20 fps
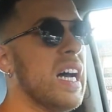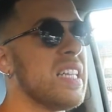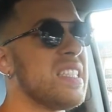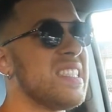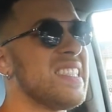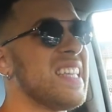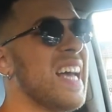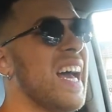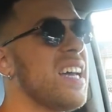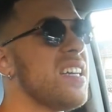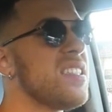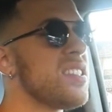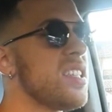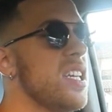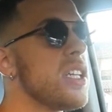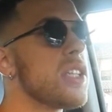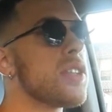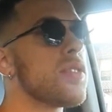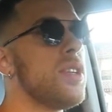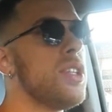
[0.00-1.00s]
size
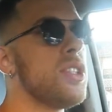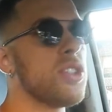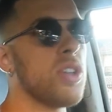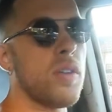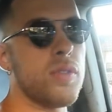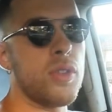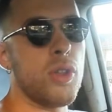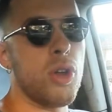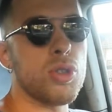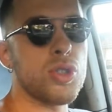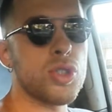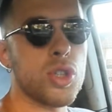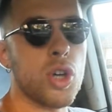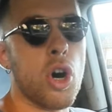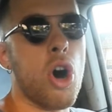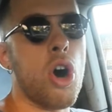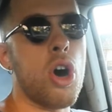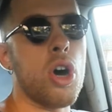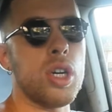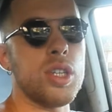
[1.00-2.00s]
increase of those
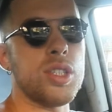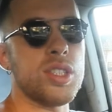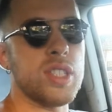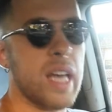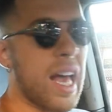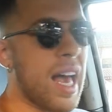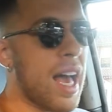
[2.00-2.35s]
cars